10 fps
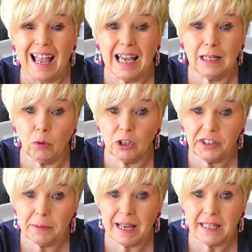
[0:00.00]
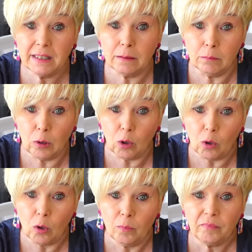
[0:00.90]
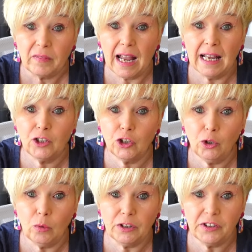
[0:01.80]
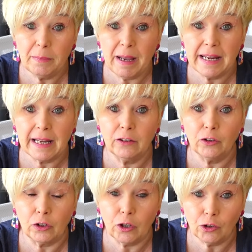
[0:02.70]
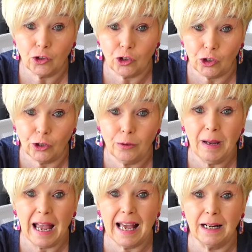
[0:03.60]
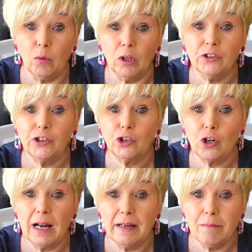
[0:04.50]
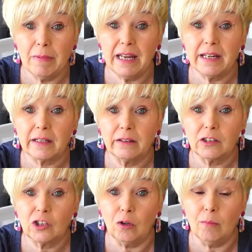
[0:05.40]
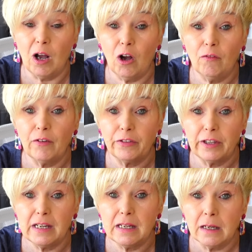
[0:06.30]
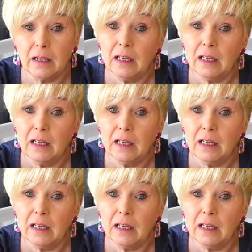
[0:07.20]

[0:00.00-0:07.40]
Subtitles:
And I want to make some more. I do want to make another costume, and I want to try and make some of the